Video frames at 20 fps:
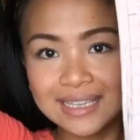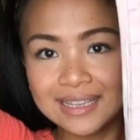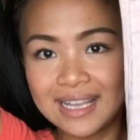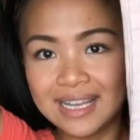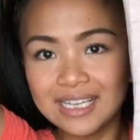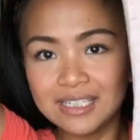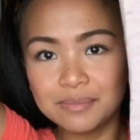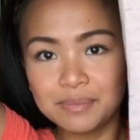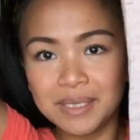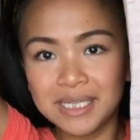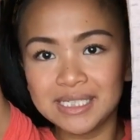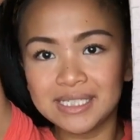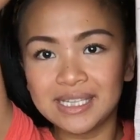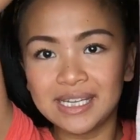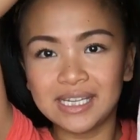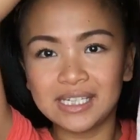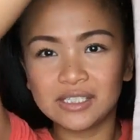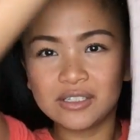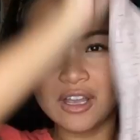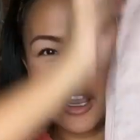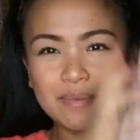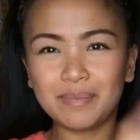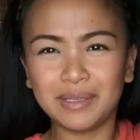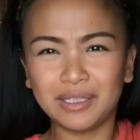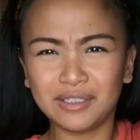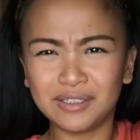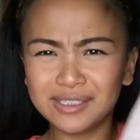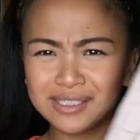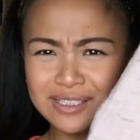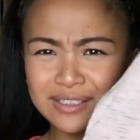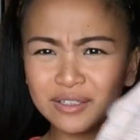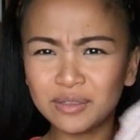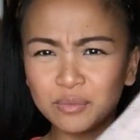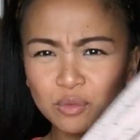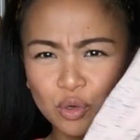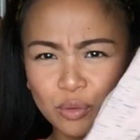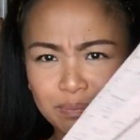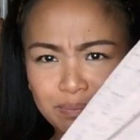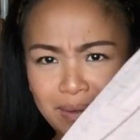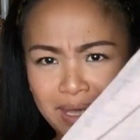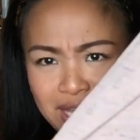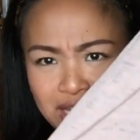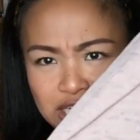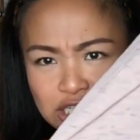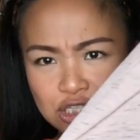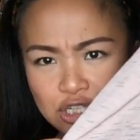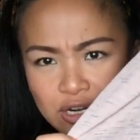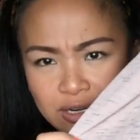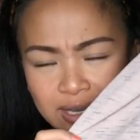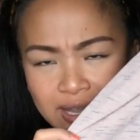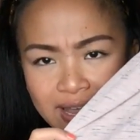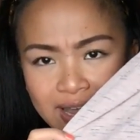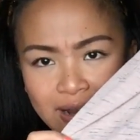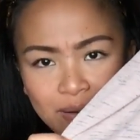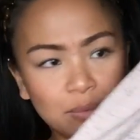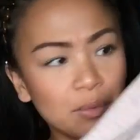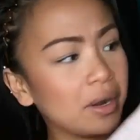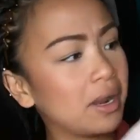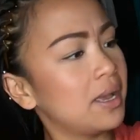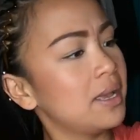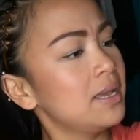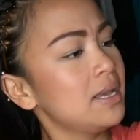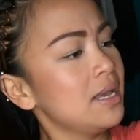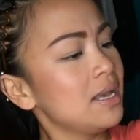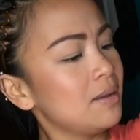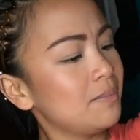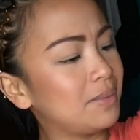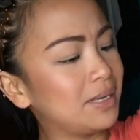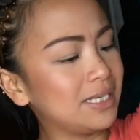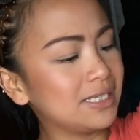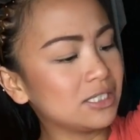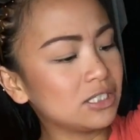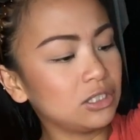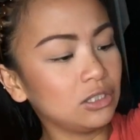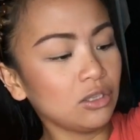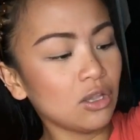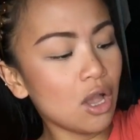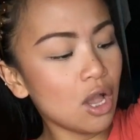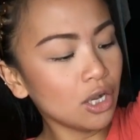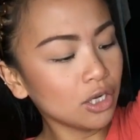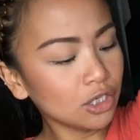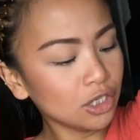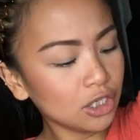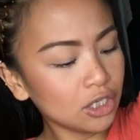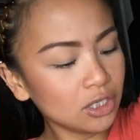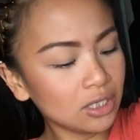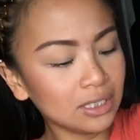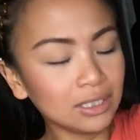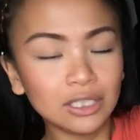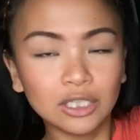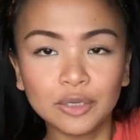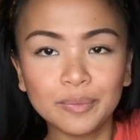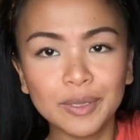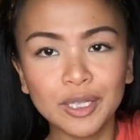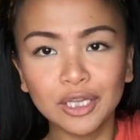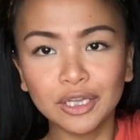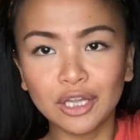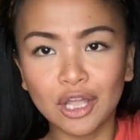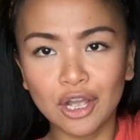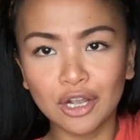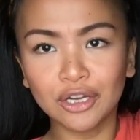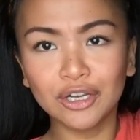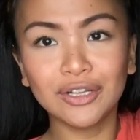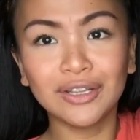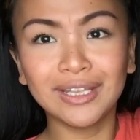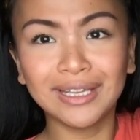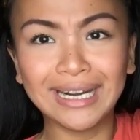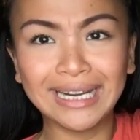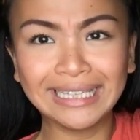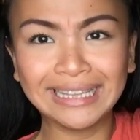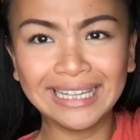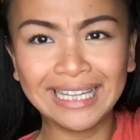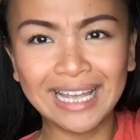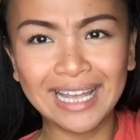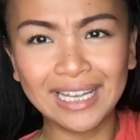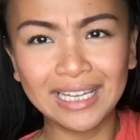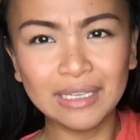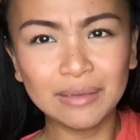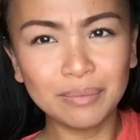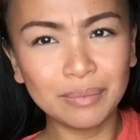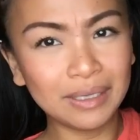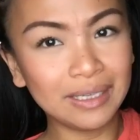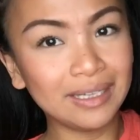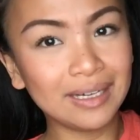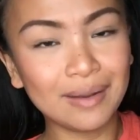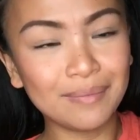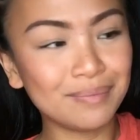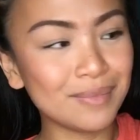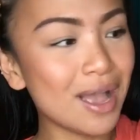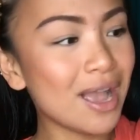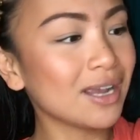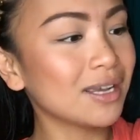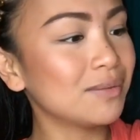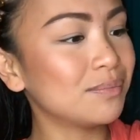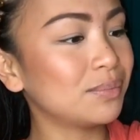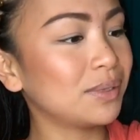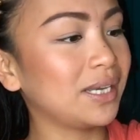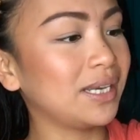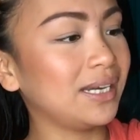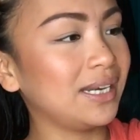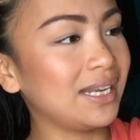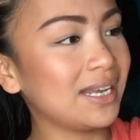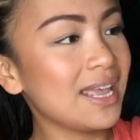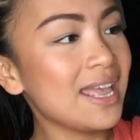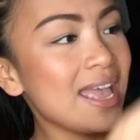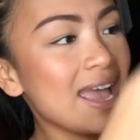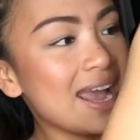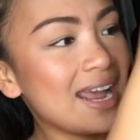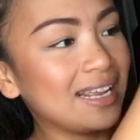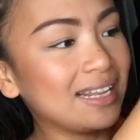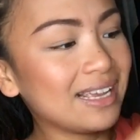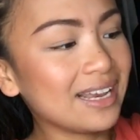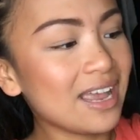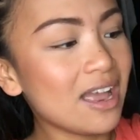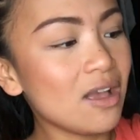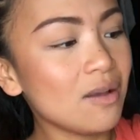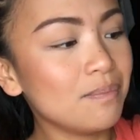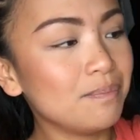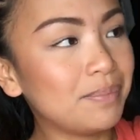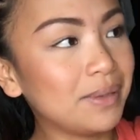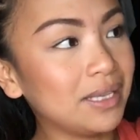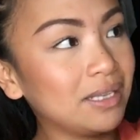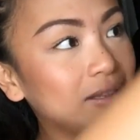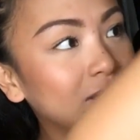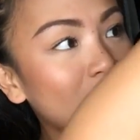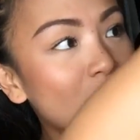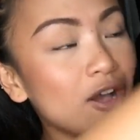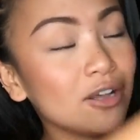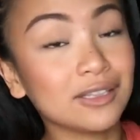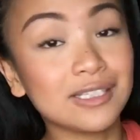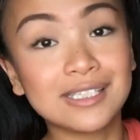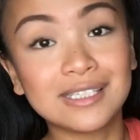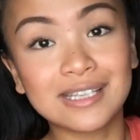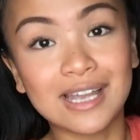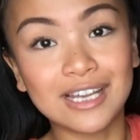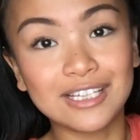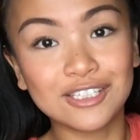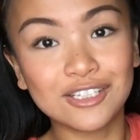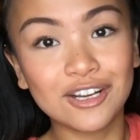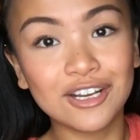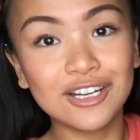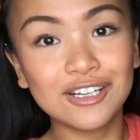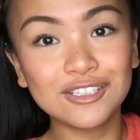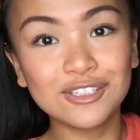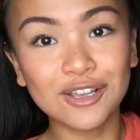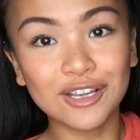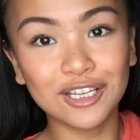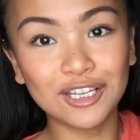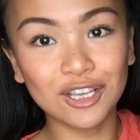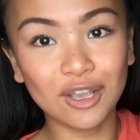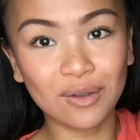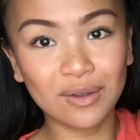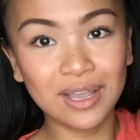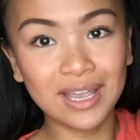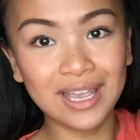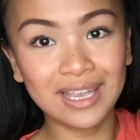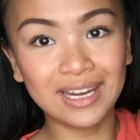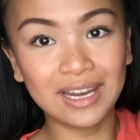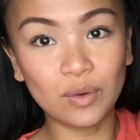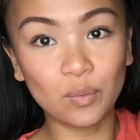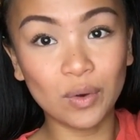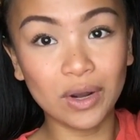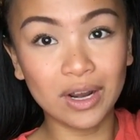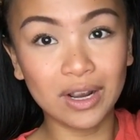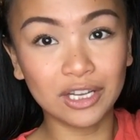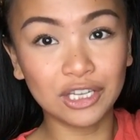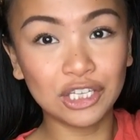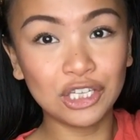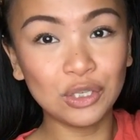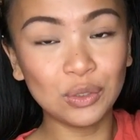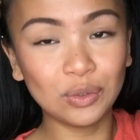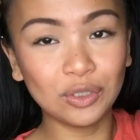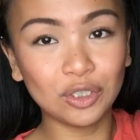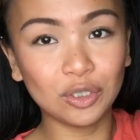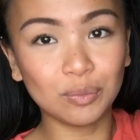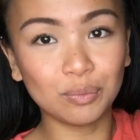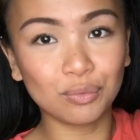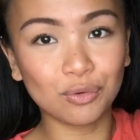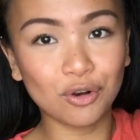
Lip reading: A light pink tank top. It looks a little more beige on camera, but it's longer, a little bit longer than I'd like, but I'm not complaining. I like how bit long the sides are here, so I can go ahead and wear a cute little